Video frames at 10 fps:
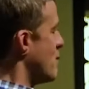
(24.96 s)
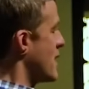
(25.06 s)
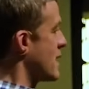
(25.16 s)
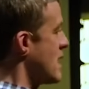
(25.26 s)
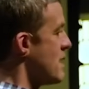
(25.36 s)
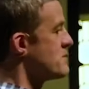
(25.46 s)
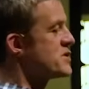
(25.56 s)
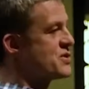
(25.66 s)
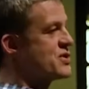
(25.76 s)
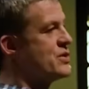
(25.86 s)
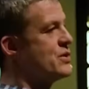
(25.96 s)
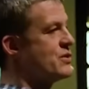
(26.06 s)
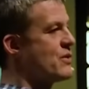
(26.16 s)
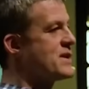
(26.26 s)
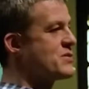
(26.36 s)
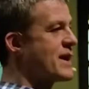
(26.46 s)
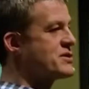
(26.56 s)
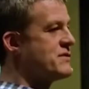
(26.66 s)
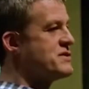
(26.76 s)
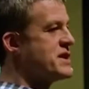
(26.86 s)
when it comes to the
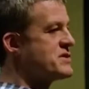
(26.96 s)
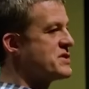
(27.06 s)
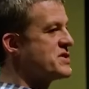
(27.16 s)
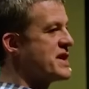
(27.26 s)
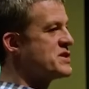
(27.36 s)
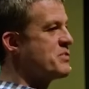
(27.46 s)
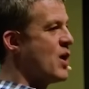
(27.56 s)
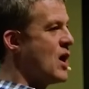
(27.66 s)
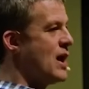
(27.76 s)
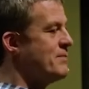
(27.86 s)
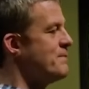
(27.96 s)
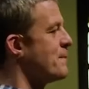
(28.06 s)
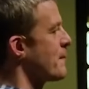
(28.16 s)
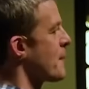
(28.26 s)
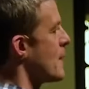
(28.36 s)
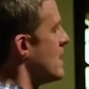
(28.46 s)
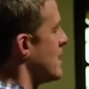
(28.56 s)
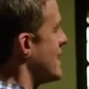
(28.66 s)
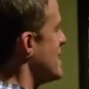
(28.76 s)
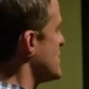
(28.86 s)
resurrection of Jesus is Paul.
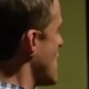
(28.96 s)
He's